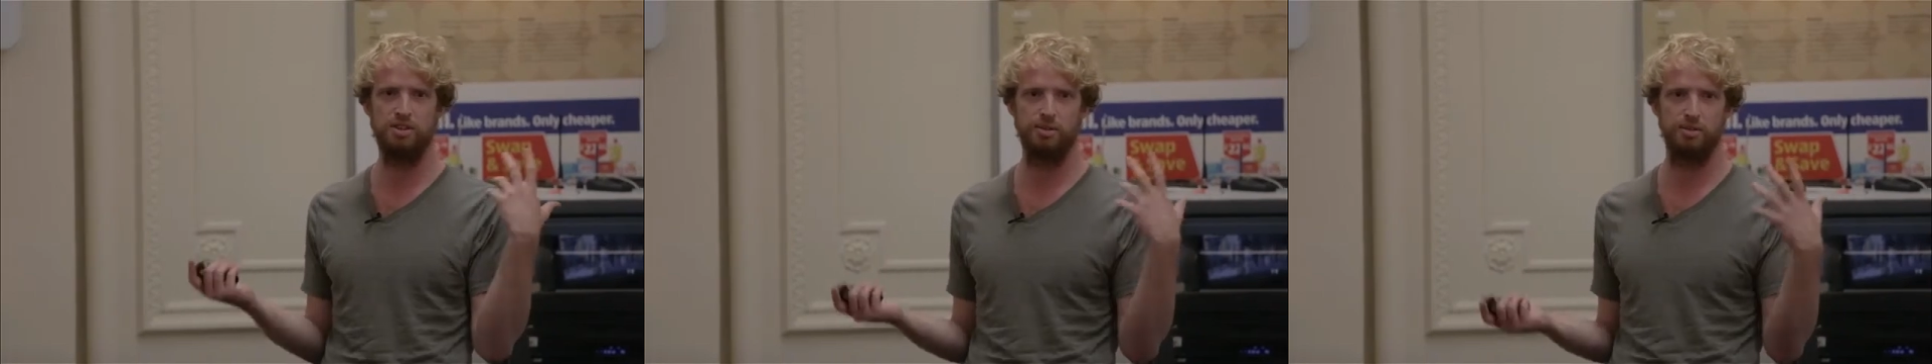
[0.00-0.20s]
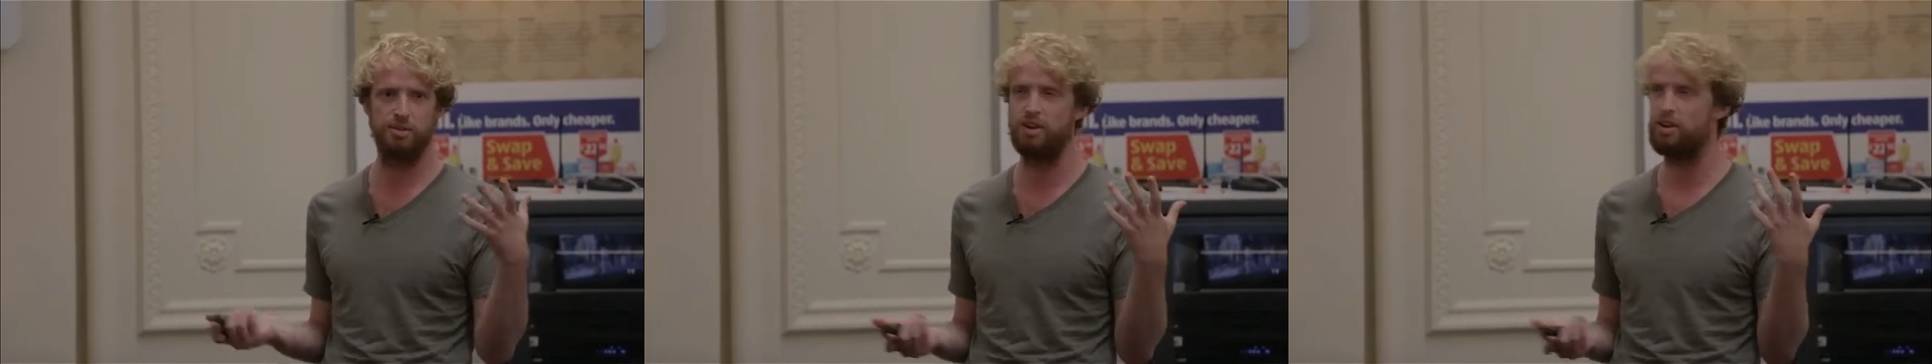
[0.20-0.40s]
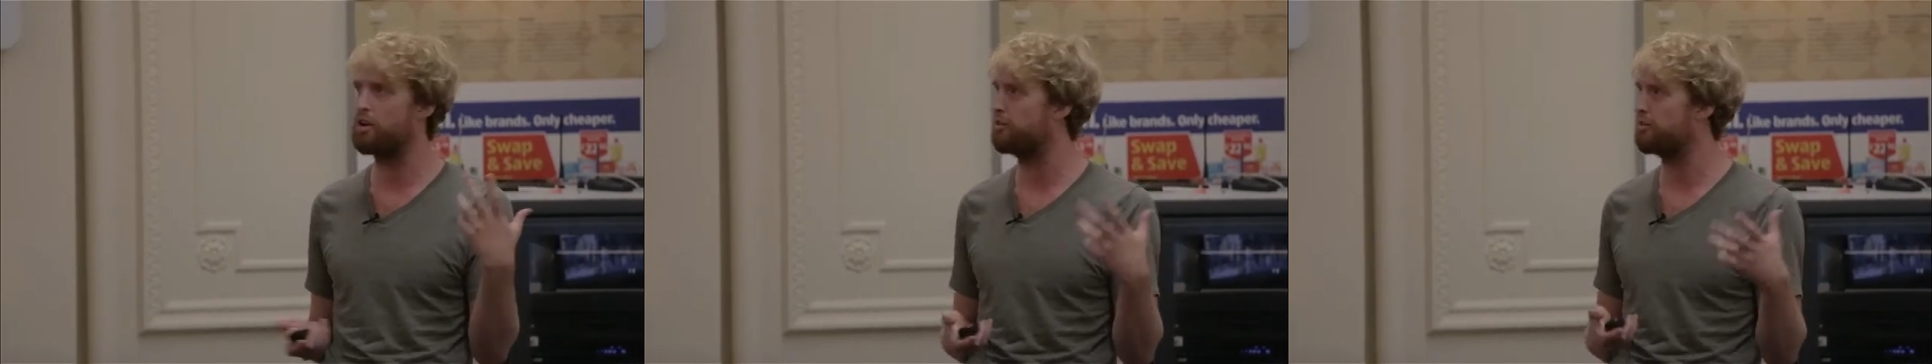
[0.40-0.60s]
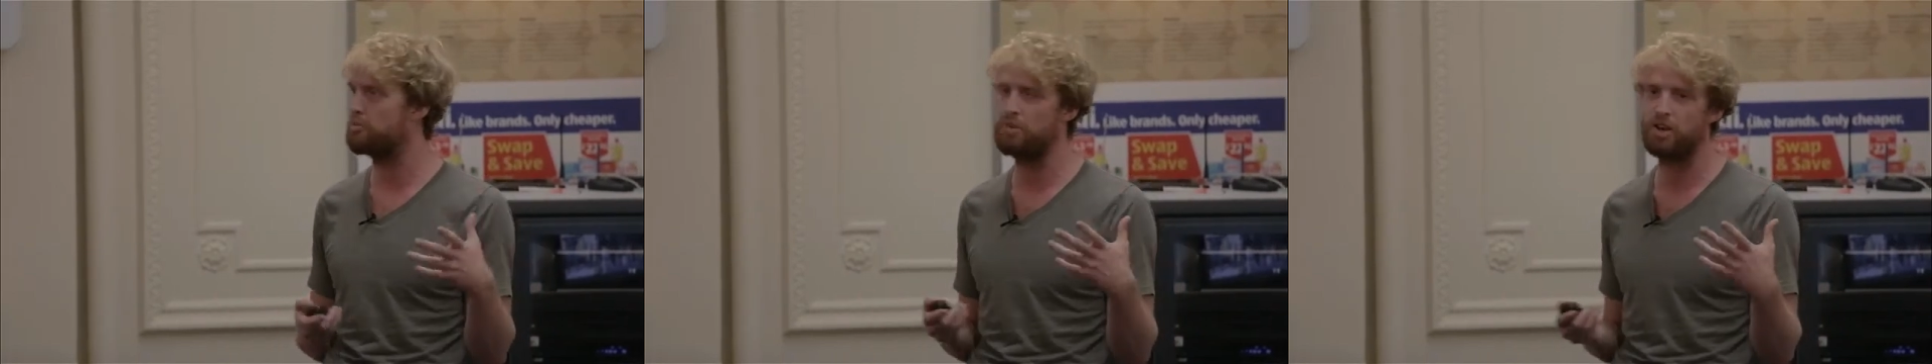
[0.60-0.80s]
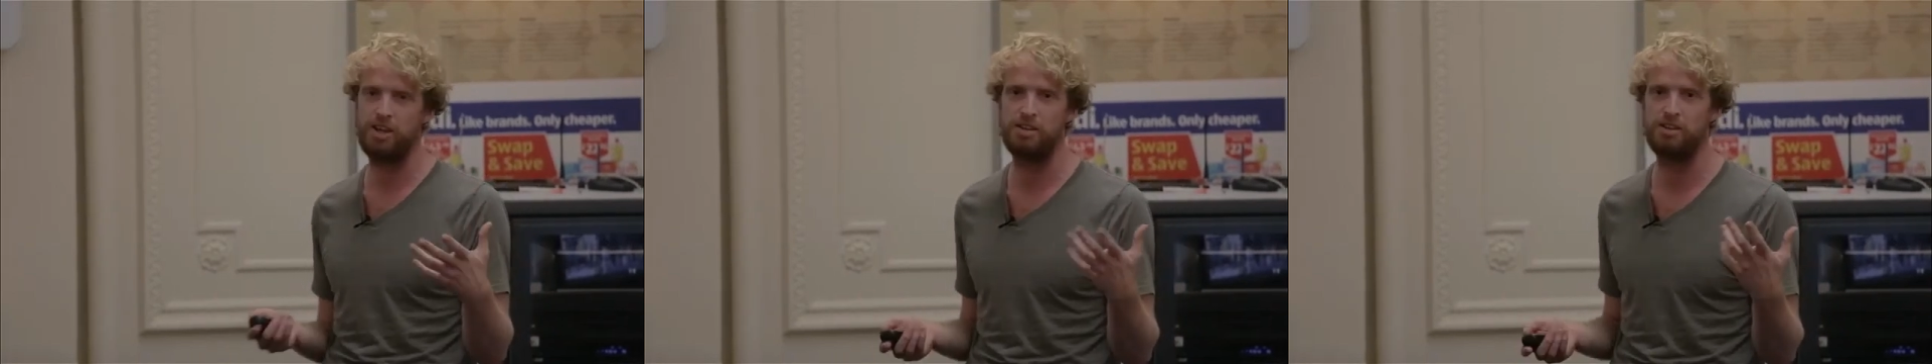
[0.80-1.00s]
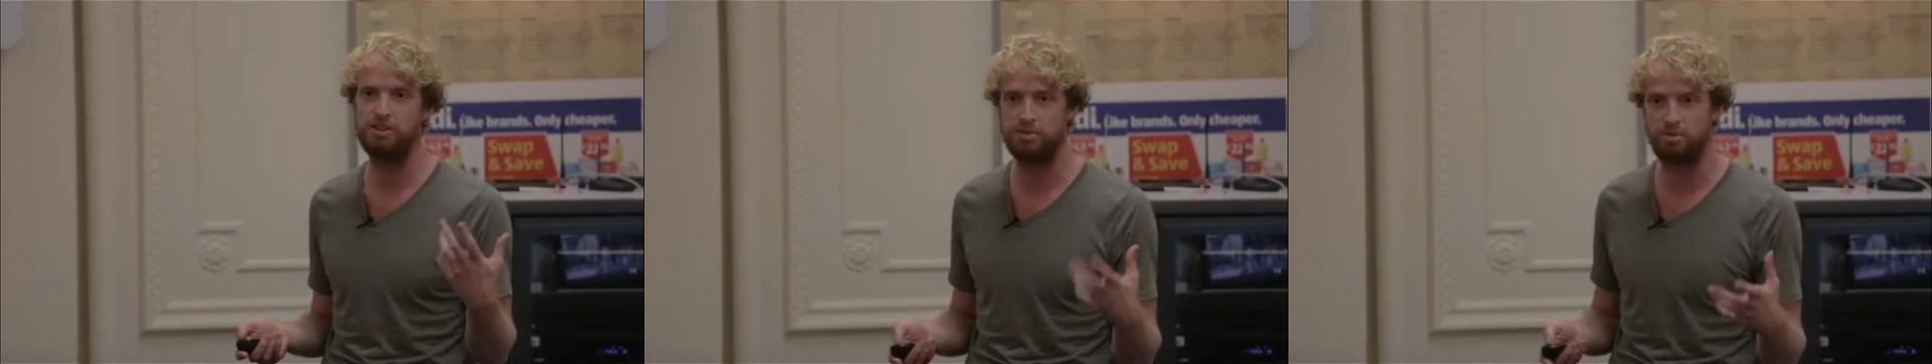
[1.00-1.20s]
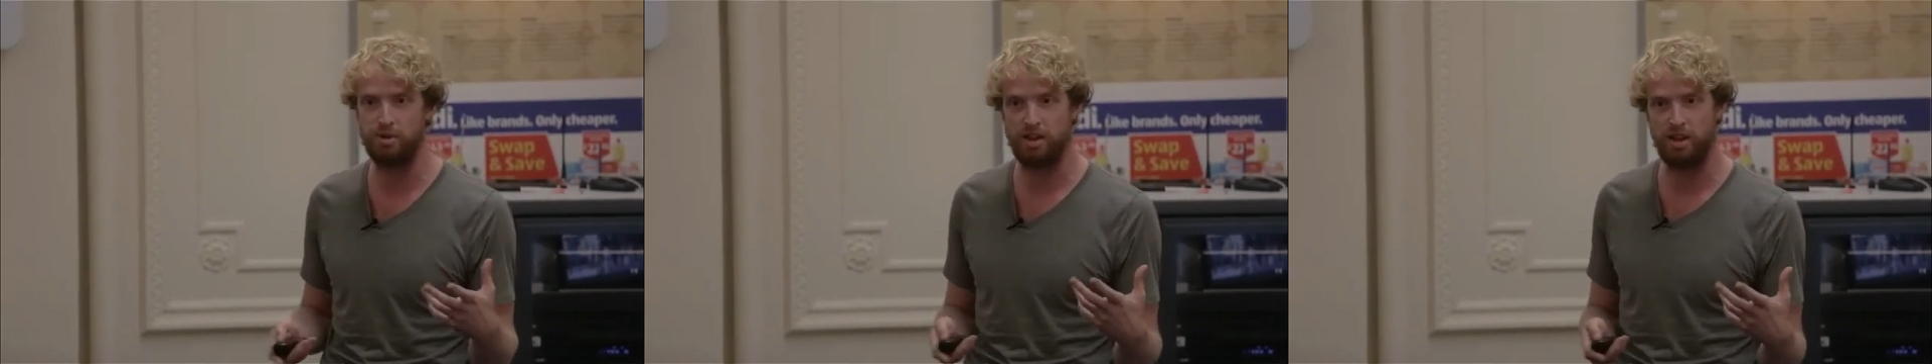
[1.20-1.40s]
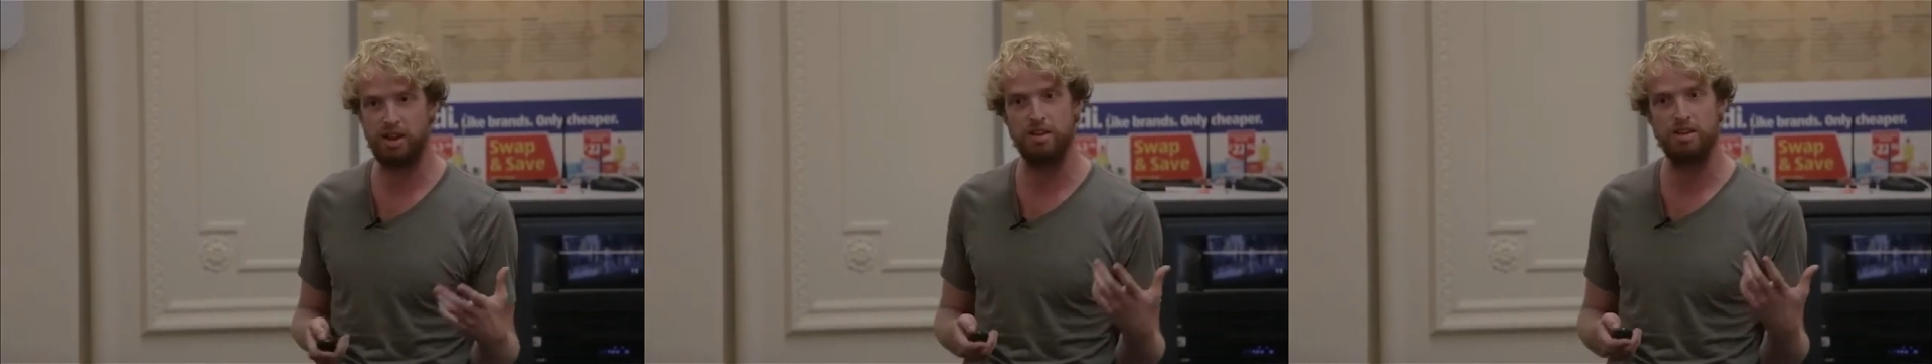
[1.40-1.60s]
$500,000 or something
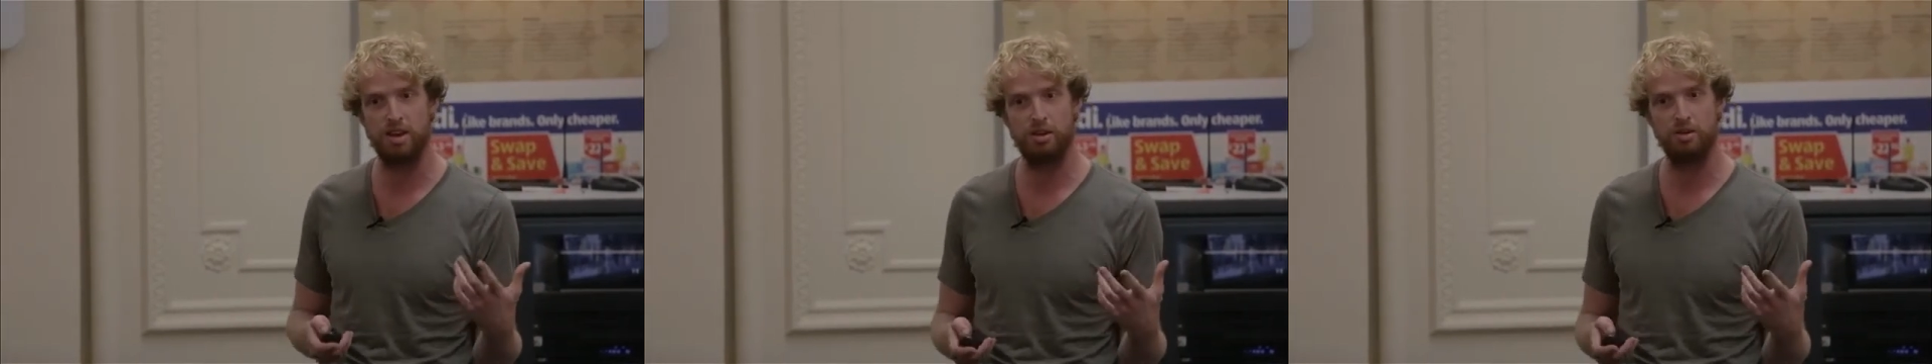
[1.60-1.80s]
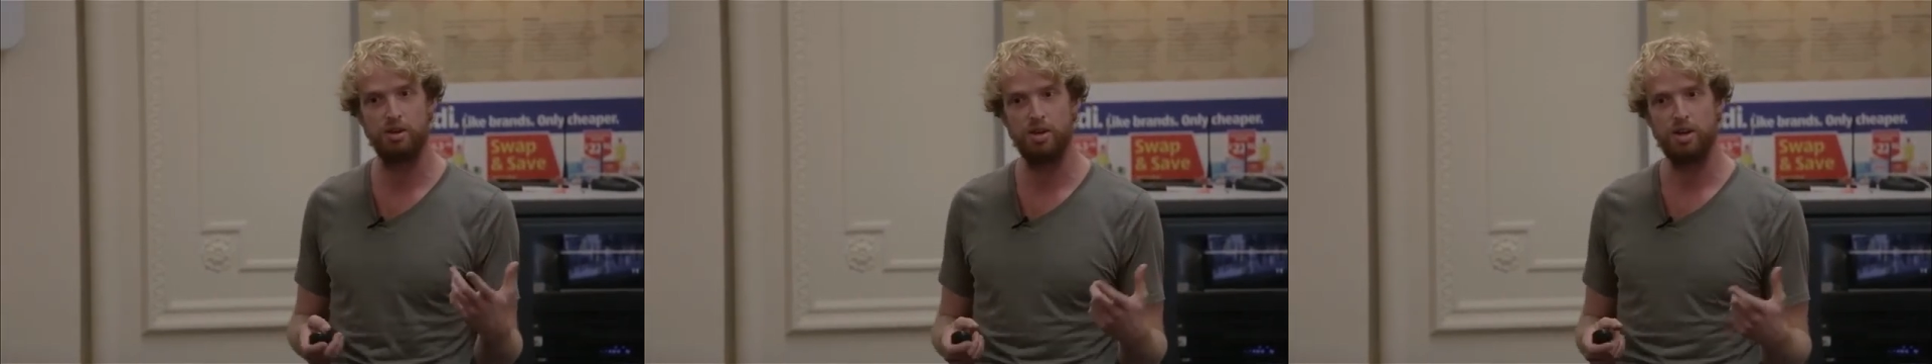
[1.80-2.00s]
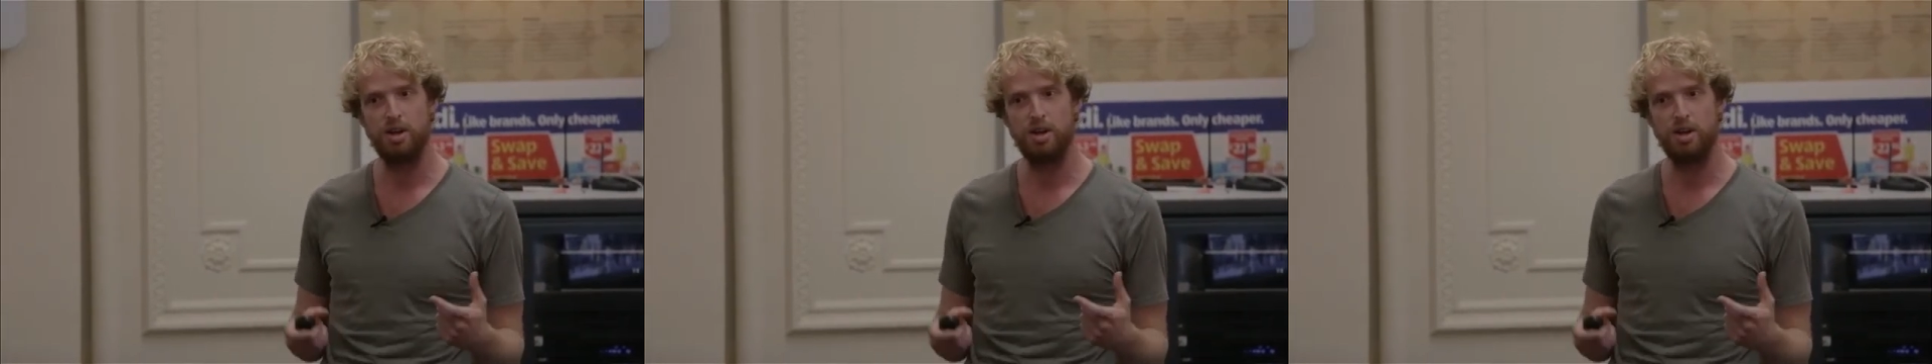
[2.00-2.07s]
like that now.